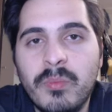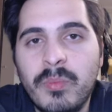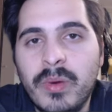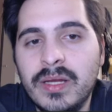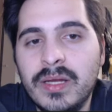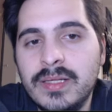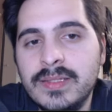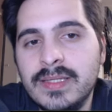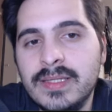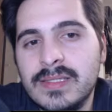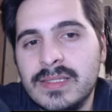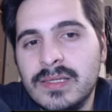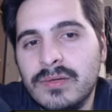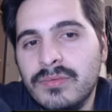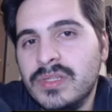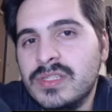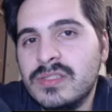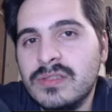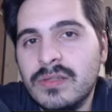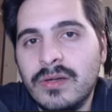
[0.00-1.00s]
penalties, so
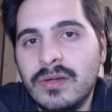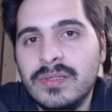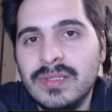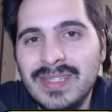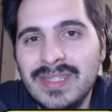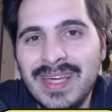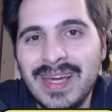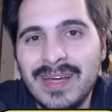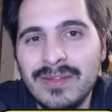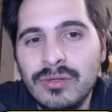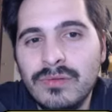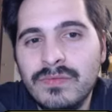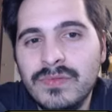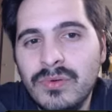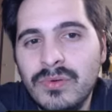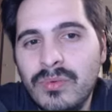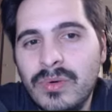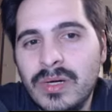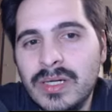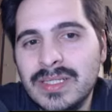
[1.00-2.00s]
it's not the end of the
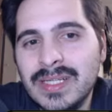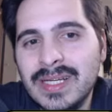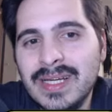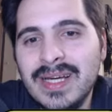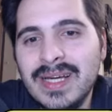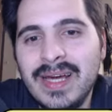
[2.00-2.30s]
world.